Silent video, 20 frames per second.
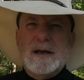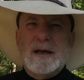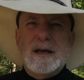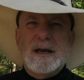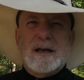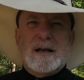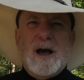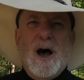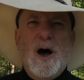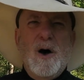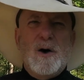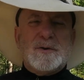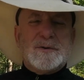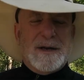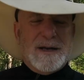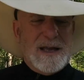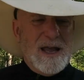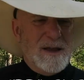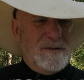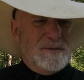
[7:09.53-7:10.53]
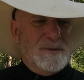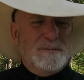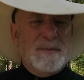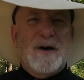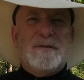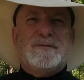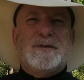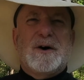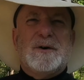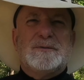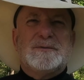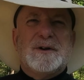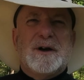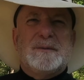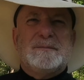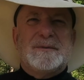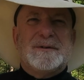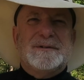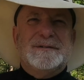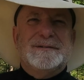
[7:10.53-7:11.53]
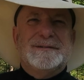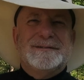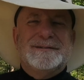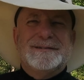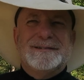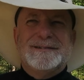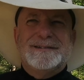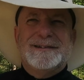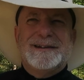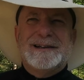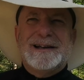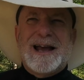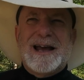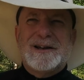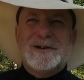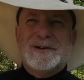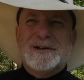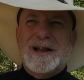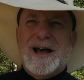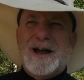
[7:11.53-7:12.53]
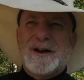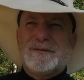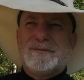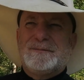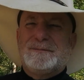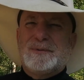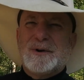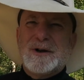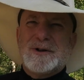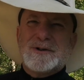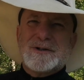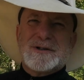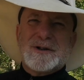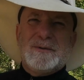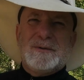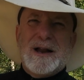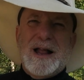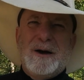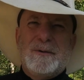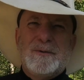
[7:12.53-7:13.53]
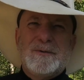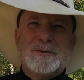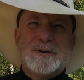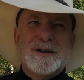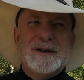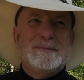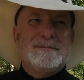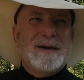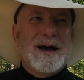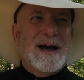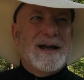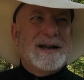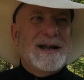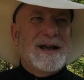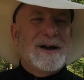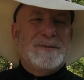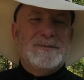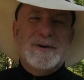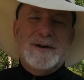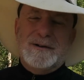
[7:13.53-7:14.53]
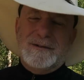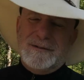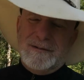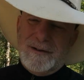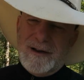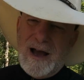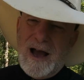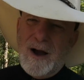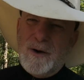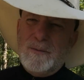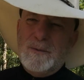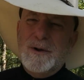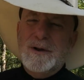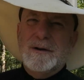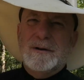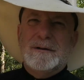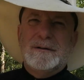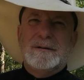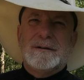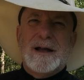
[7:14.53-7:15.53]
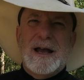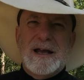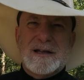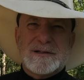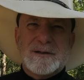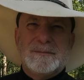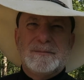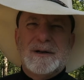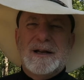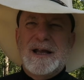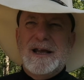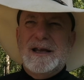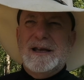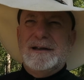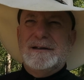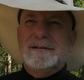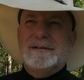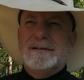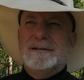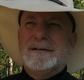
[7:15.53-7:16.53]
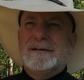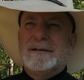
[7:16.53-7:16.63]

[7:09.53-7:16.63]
He called, I gave him my phone number. And I know a lot of preachers say, well, I won't give mine out. Well, I will as I'm led.